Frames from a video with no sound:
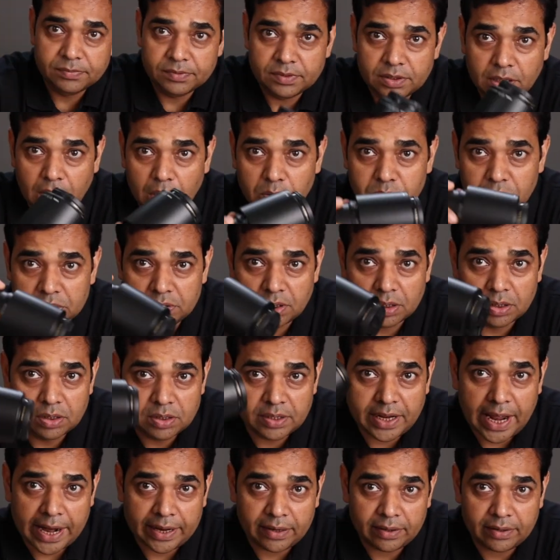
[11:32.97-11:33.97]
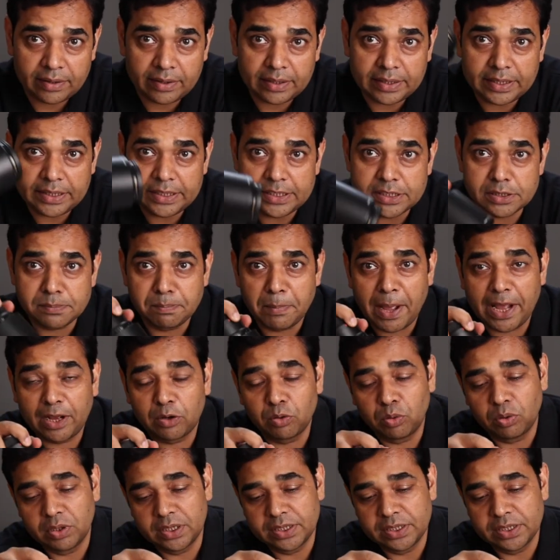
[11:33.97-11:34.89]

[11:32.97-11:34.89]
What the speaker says: Now the third category is macro